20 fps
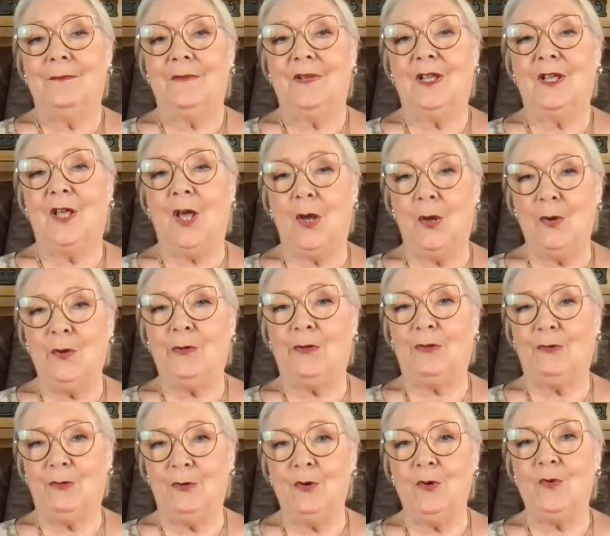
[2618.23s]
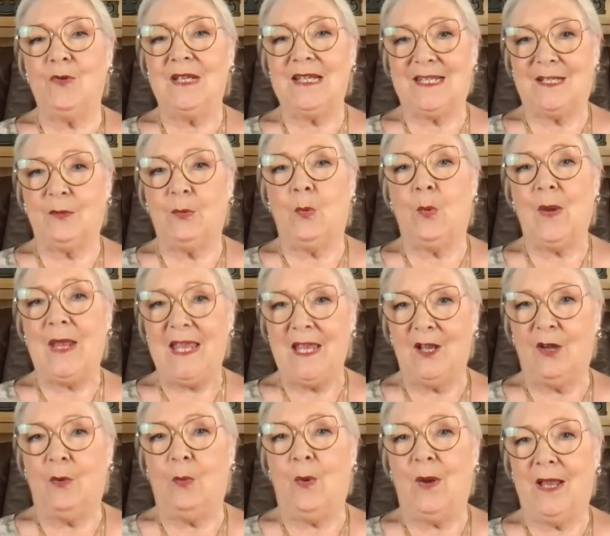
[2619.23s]
go through this week
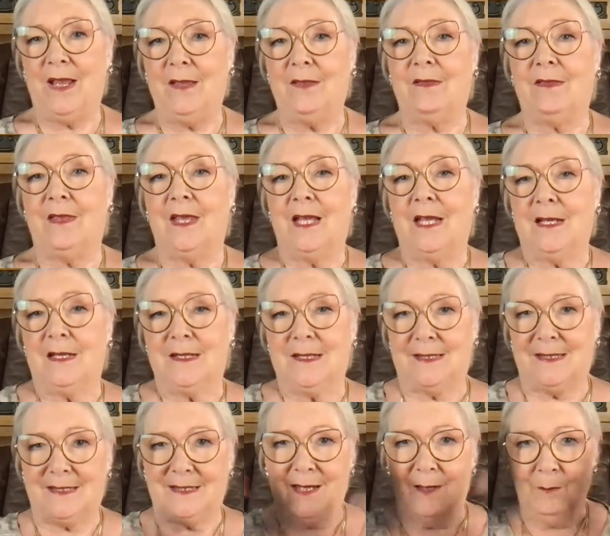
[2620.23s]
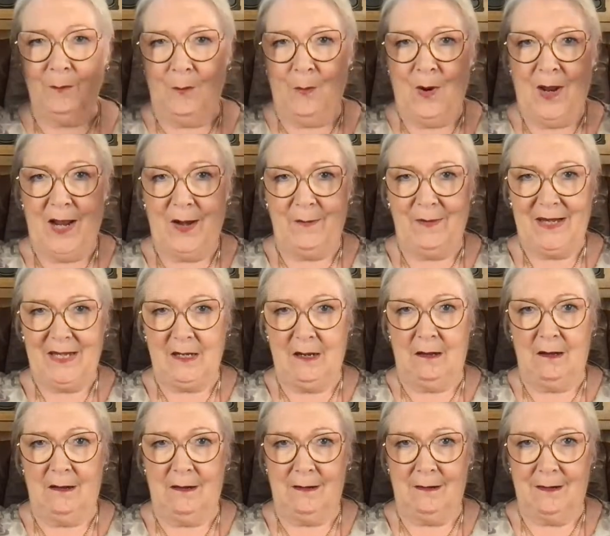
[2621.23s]
with, somewhere in
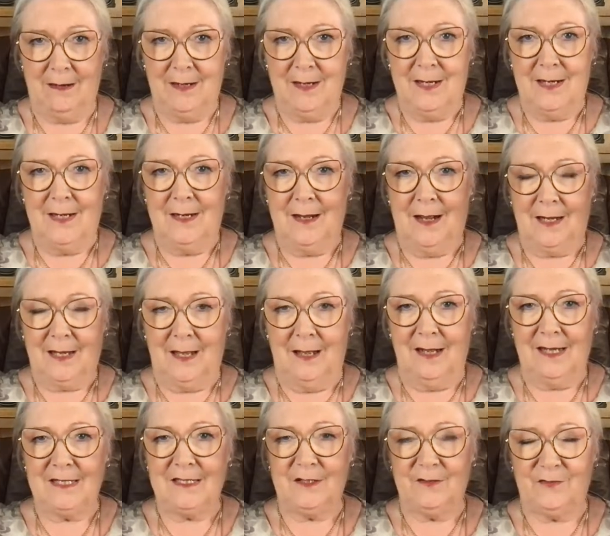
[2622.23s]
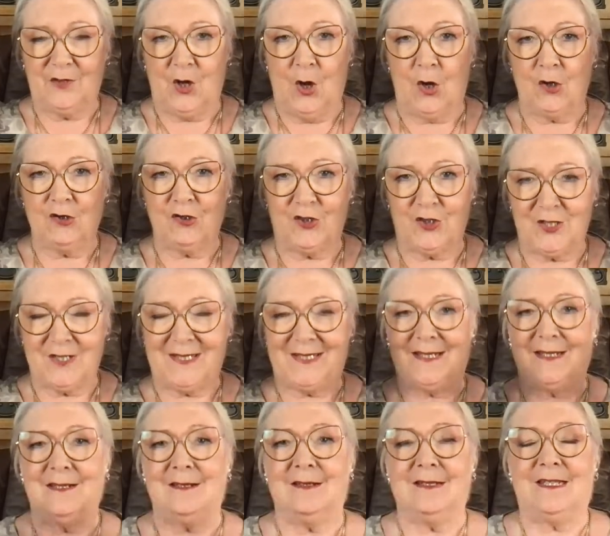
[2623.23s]
our kind of
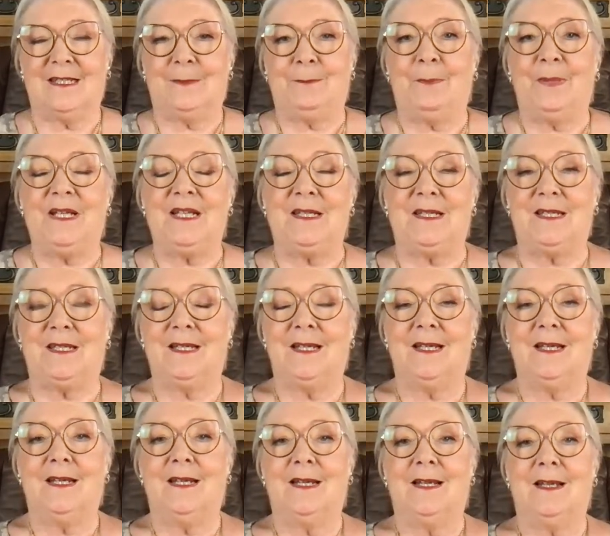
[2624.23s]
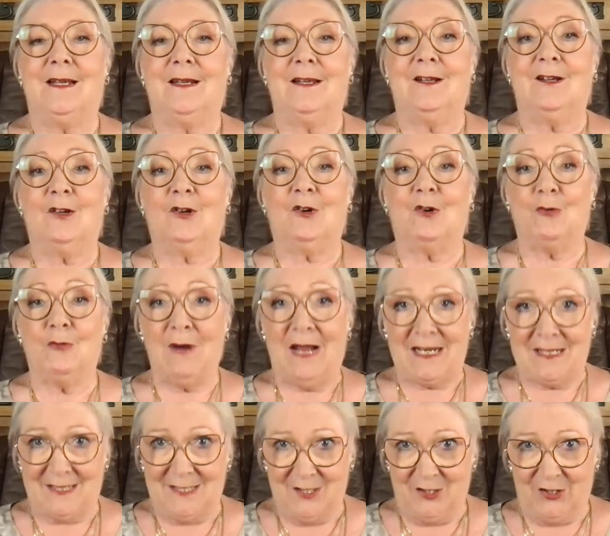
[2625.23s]
consciousness, but
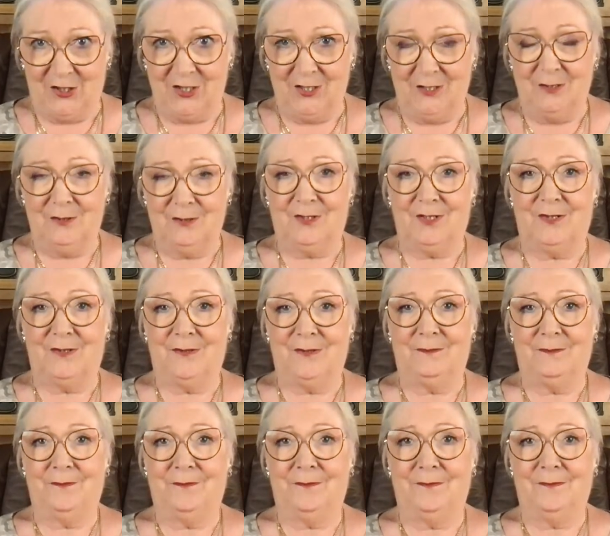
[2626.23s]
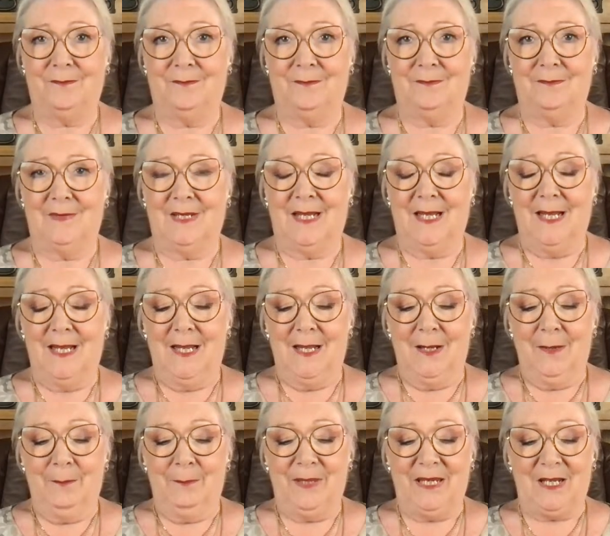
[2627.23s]
gratitude.
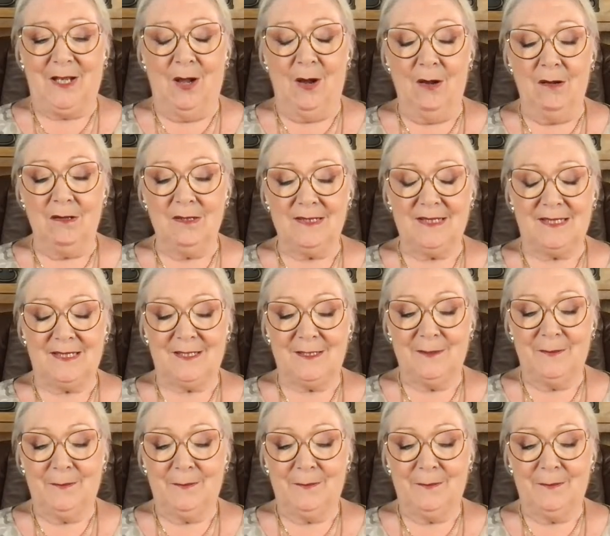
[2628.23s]
Because